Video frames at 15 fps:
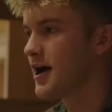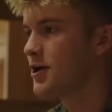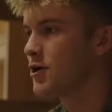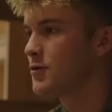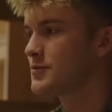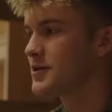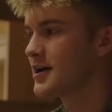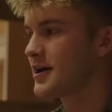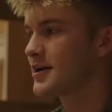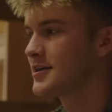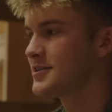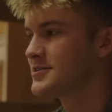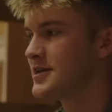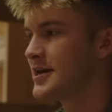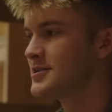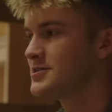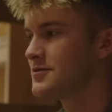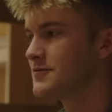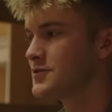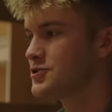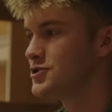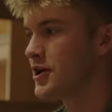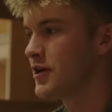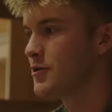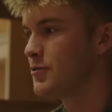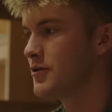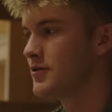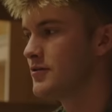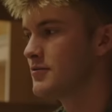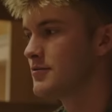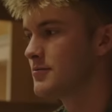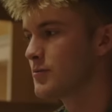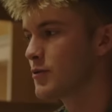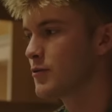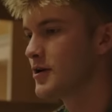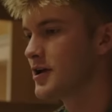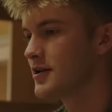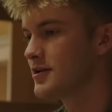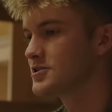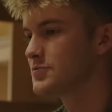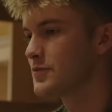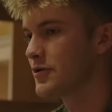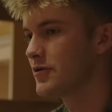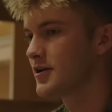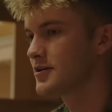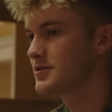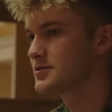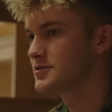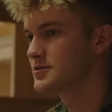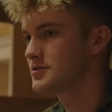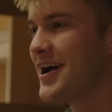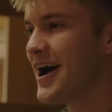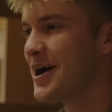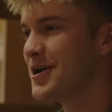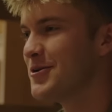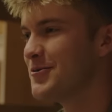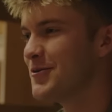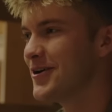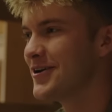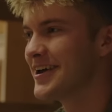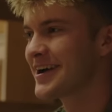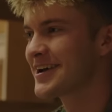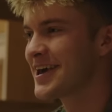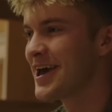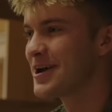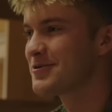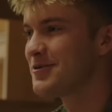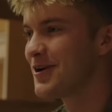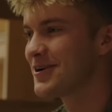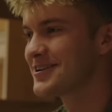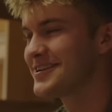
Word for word: I hope that I get a taste of a genuine Marine experience. I don't want a cakewalk